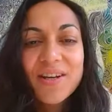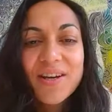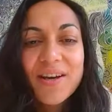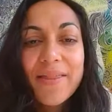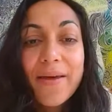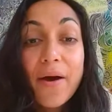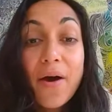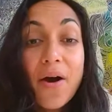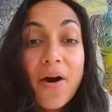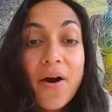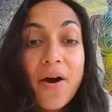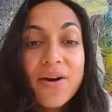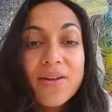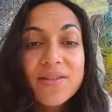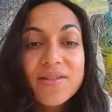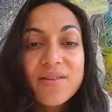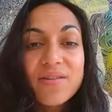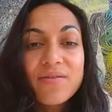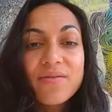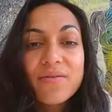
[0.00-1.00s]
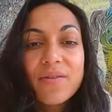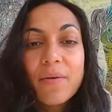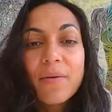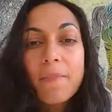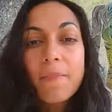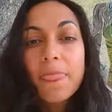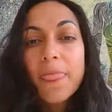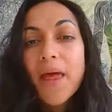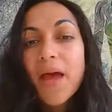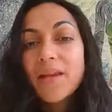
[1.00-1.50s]
the hearts of
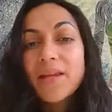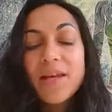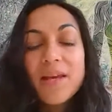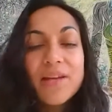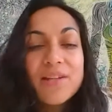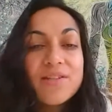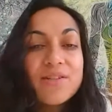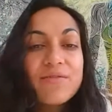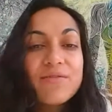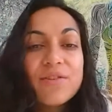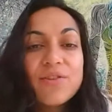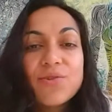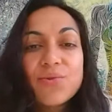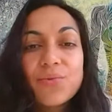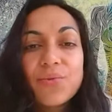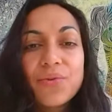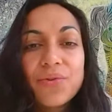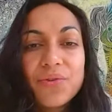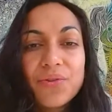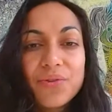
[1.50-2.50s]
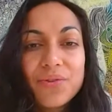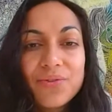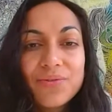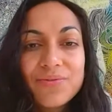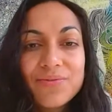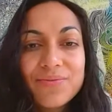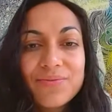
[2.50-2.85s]
any individual,